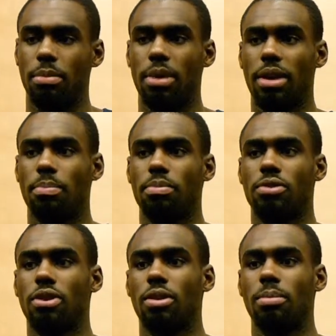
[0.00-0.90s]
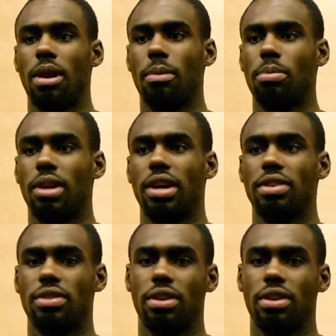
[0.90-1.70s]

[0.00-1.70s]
can make certain amount of plays,